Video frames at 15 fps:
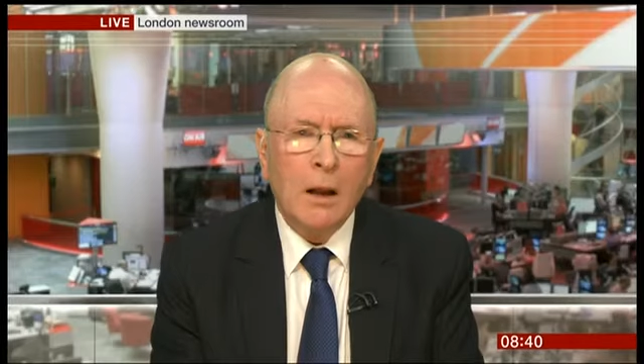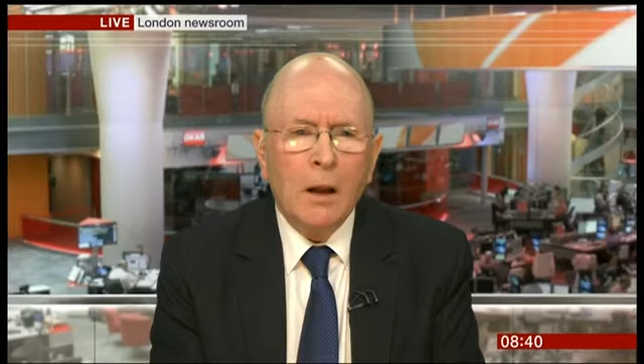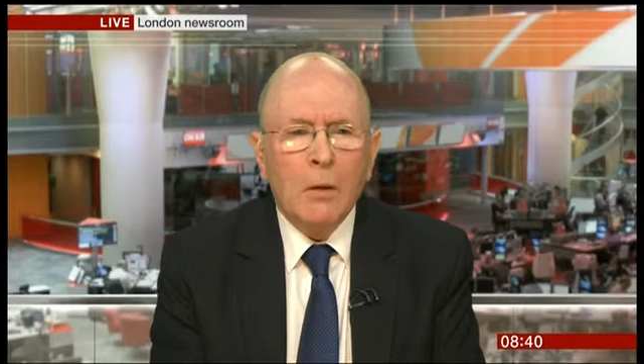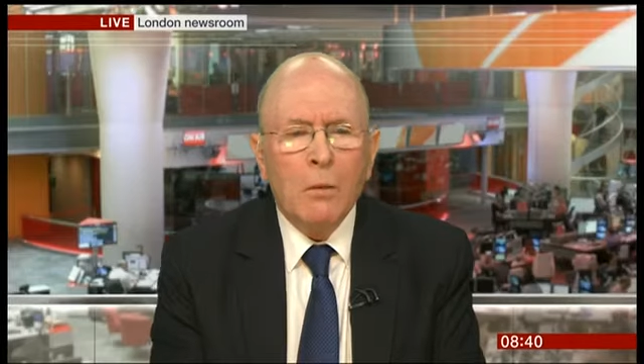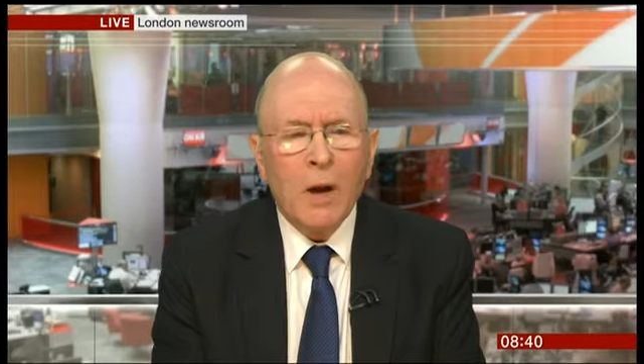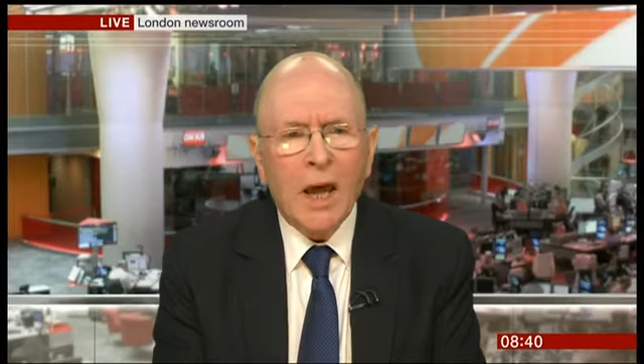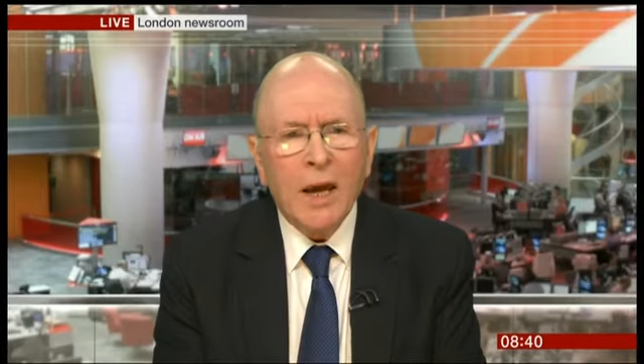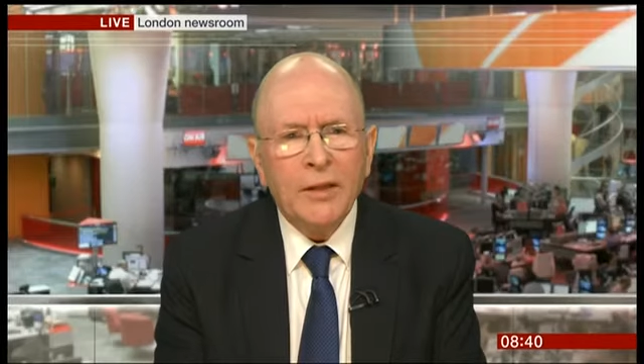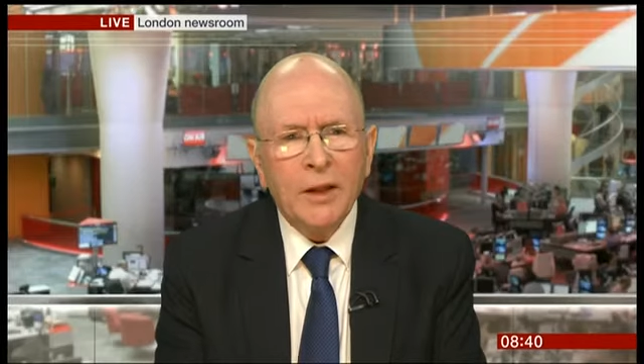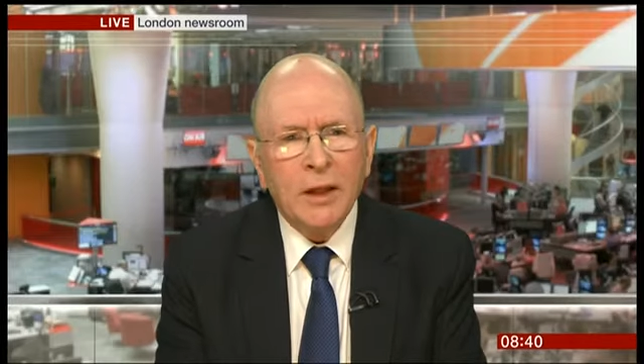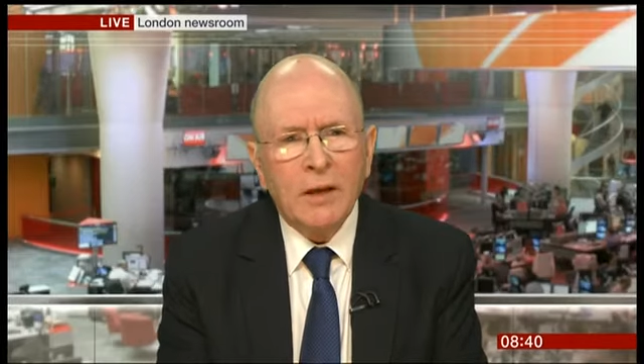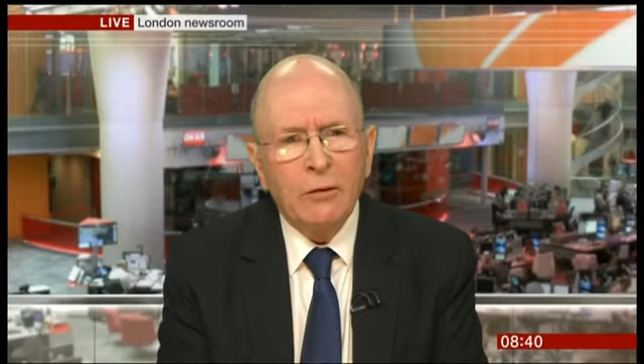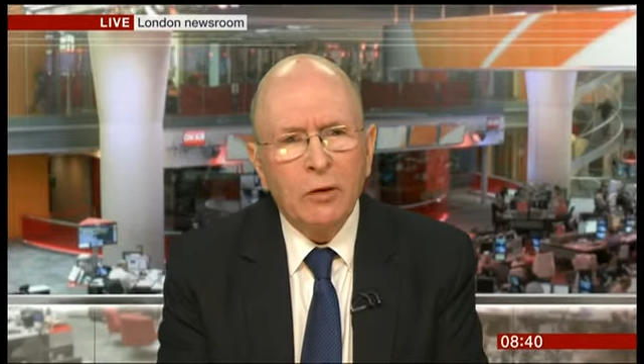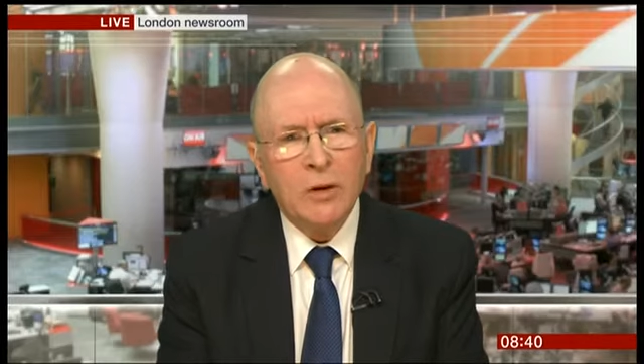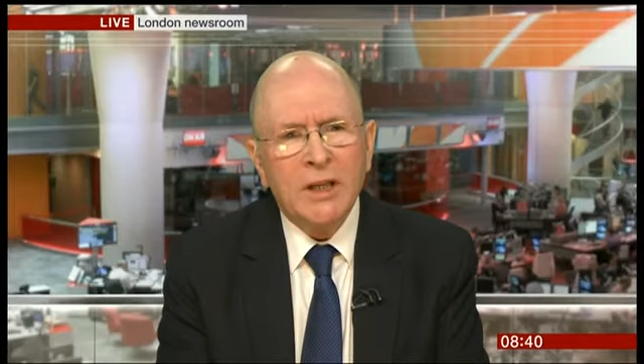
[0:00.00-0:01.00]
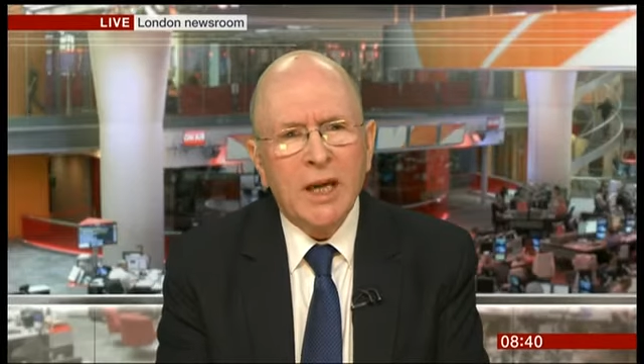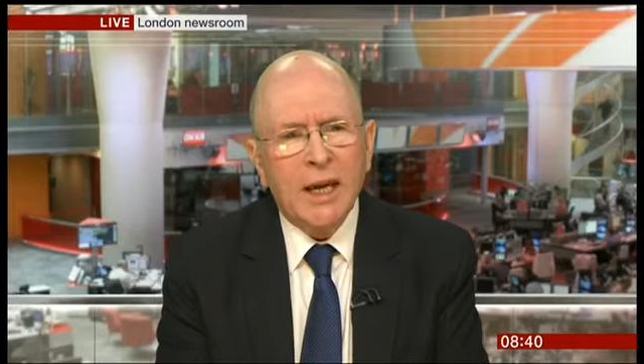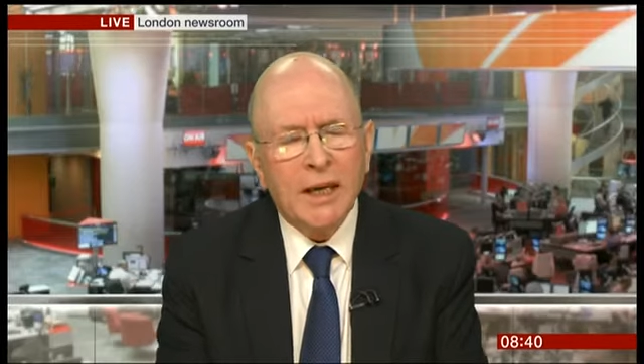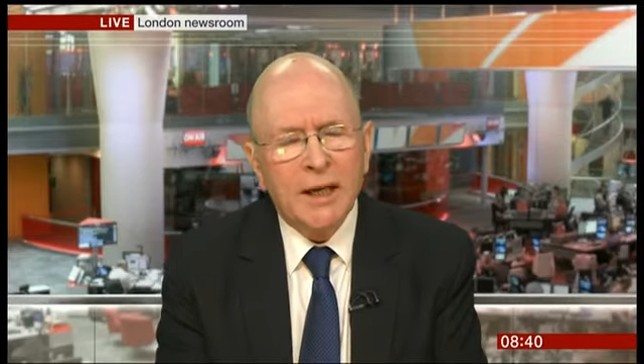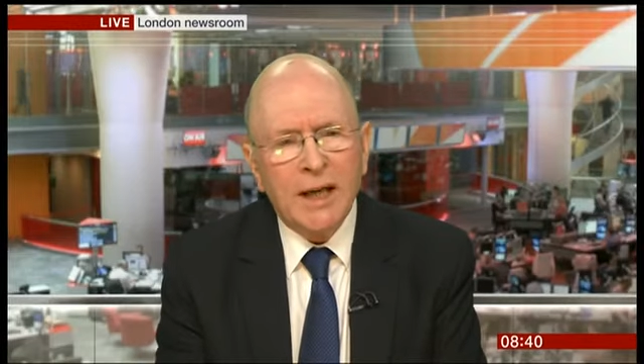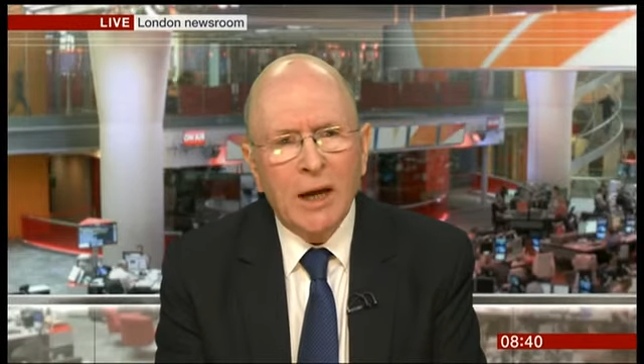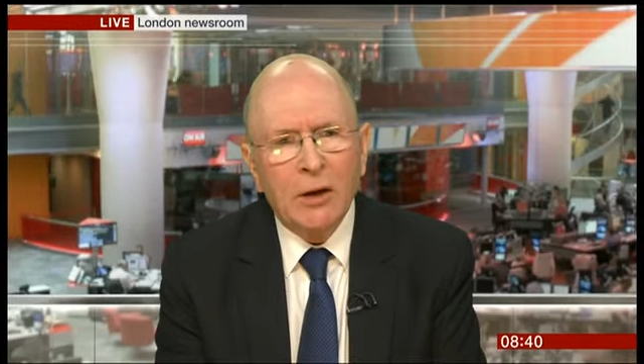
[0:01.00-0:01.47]
Well, I think if you take
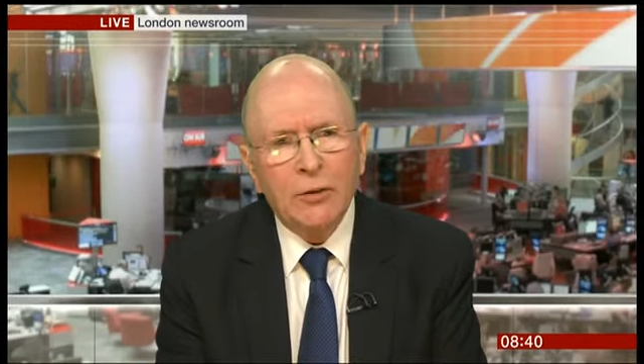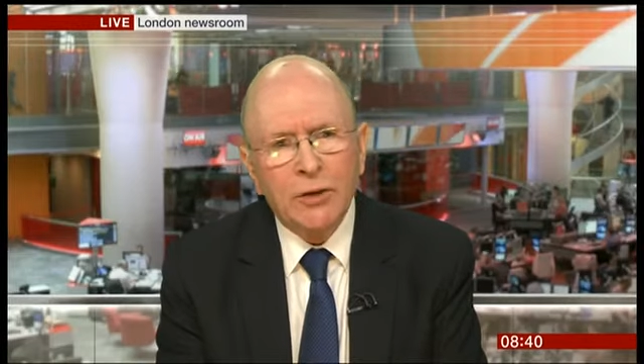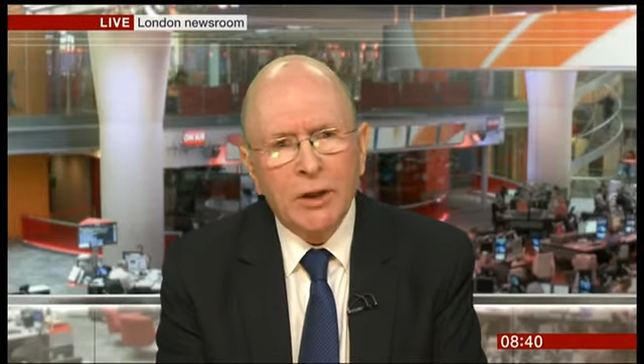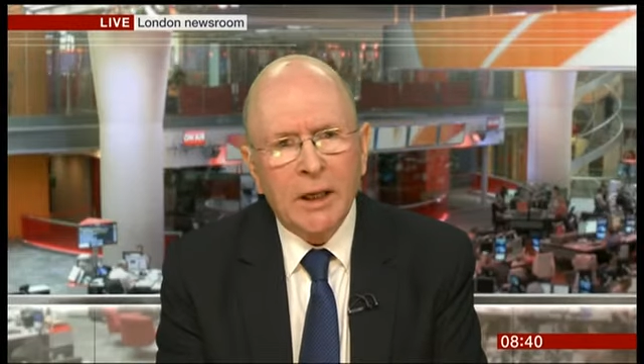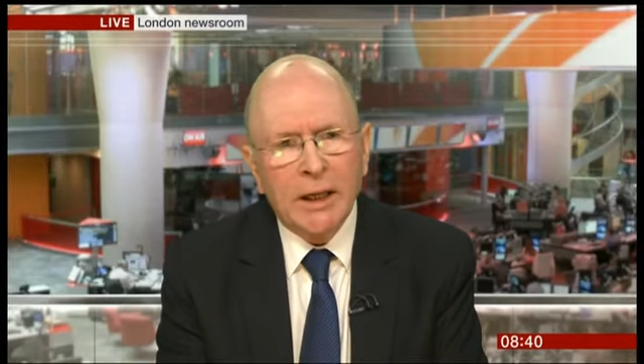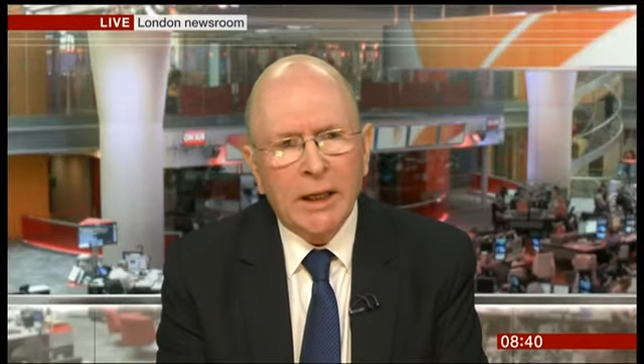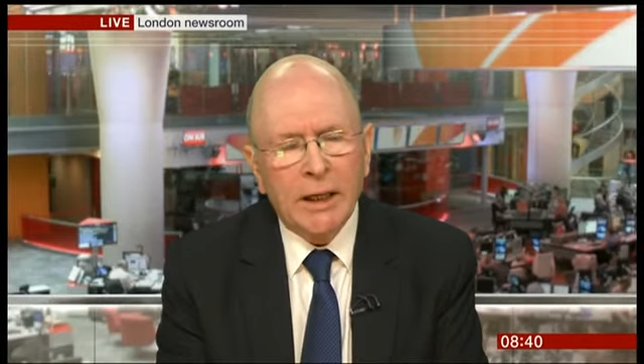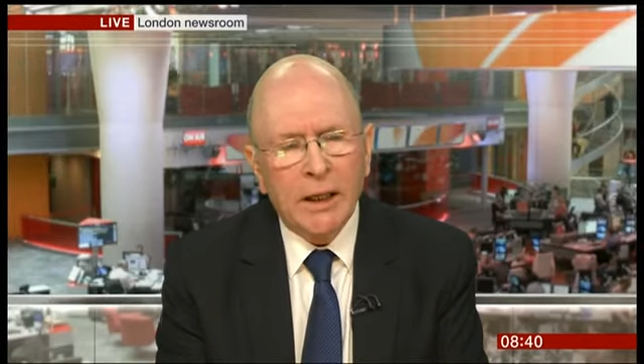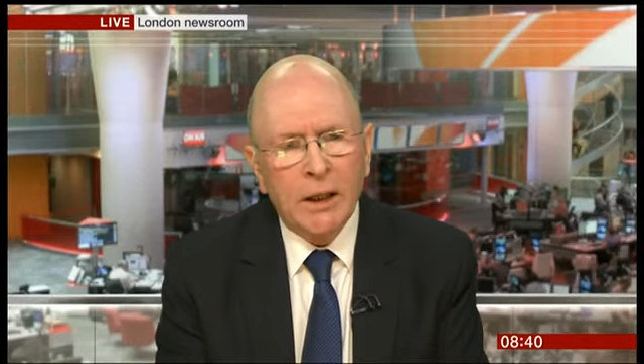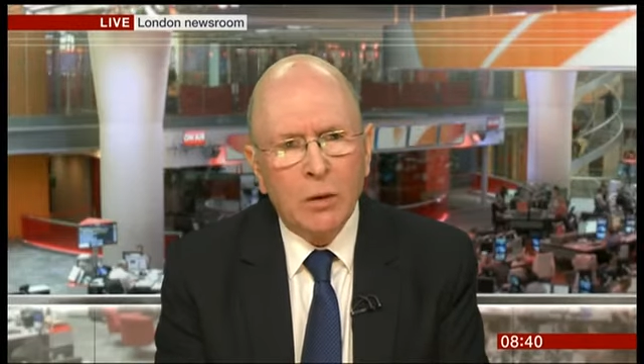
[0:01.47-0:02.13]
an elderly